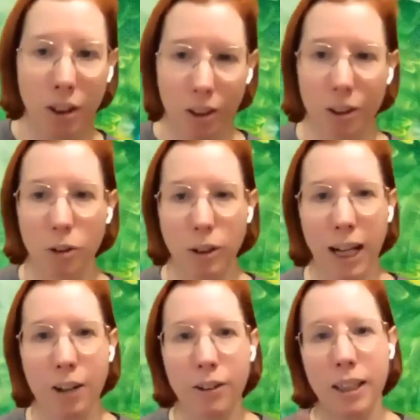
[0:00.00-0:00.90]
you know,
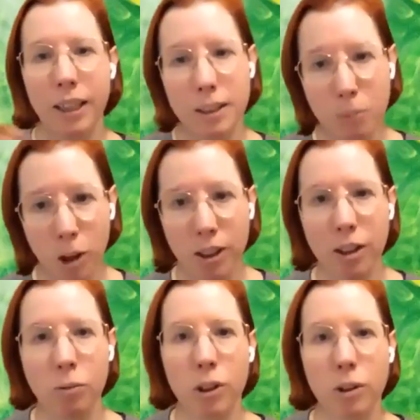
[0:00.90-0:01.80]
how that gets
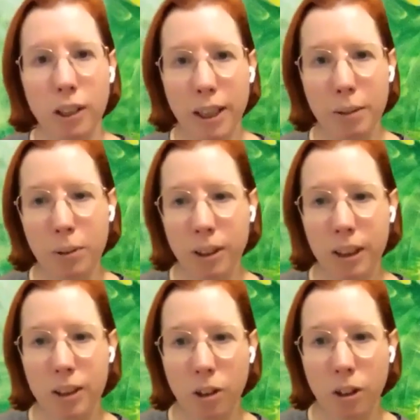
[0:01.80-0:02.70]
marketed and what those
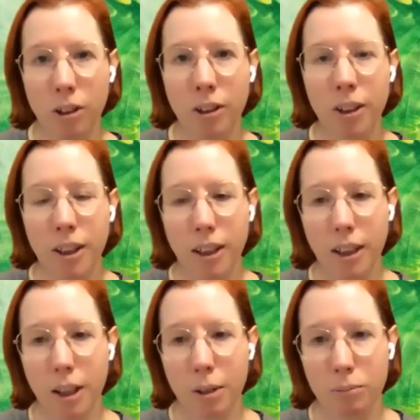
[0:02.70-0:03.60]
liabilities are,
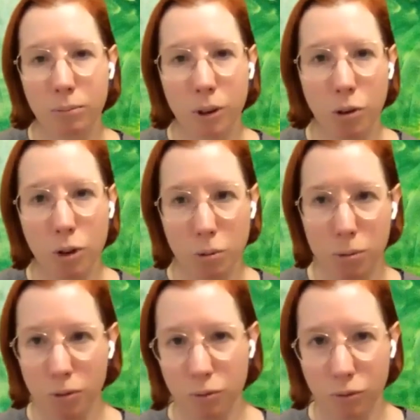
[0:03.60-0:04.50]
you know, in
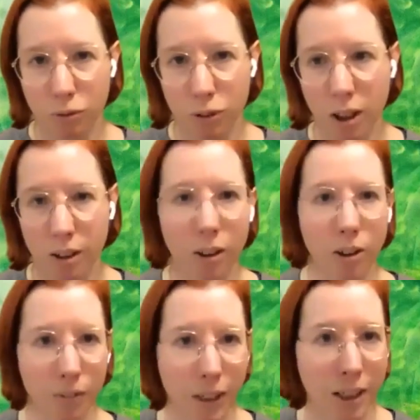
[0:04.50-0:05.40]
terms of all of that.